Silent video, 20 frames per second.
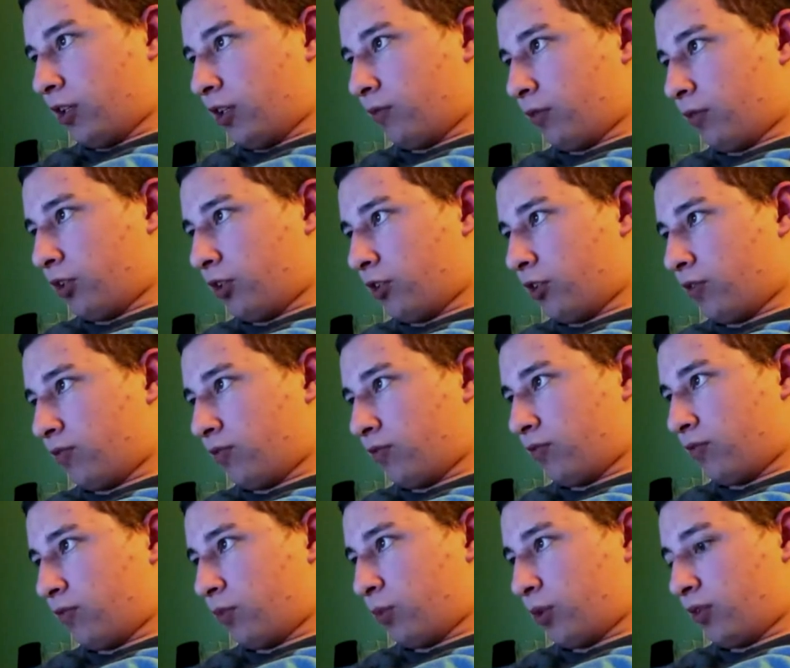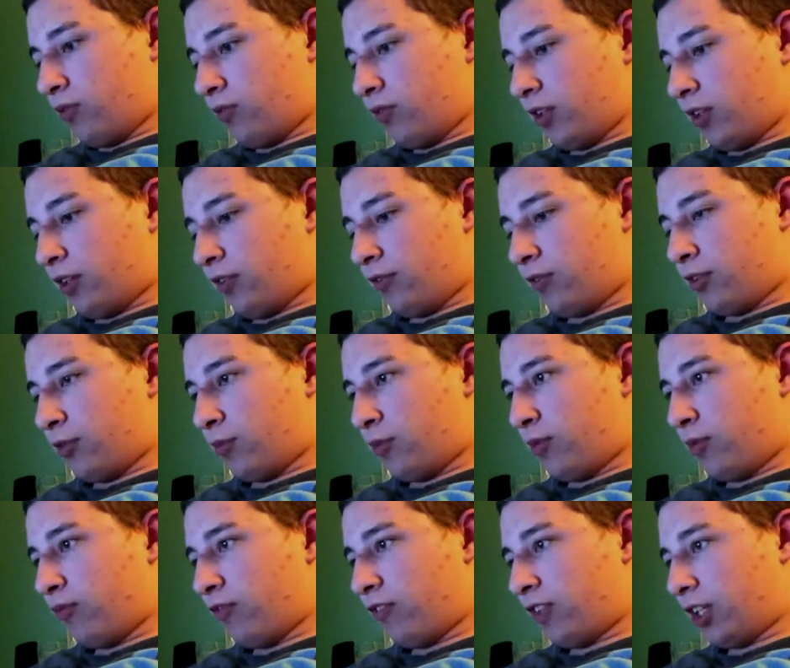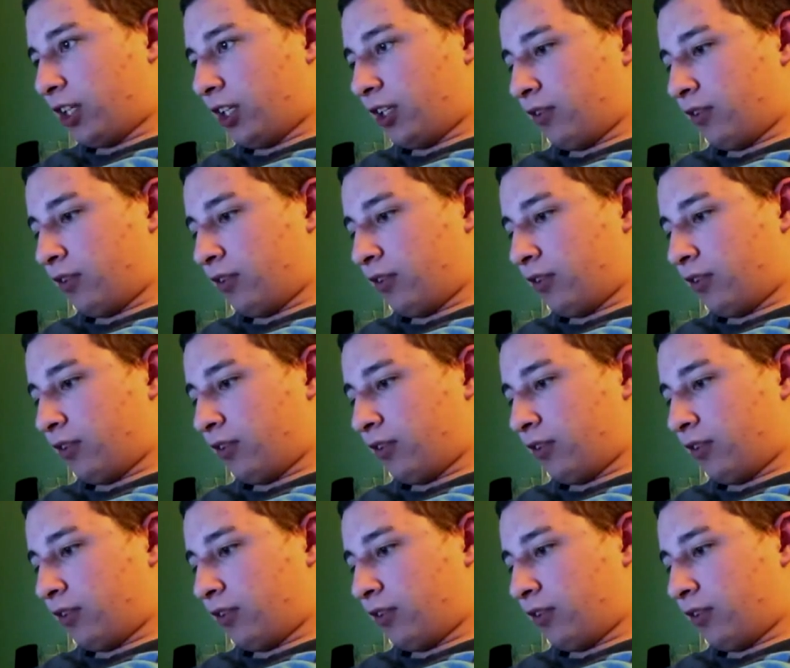which is 25, should be 5.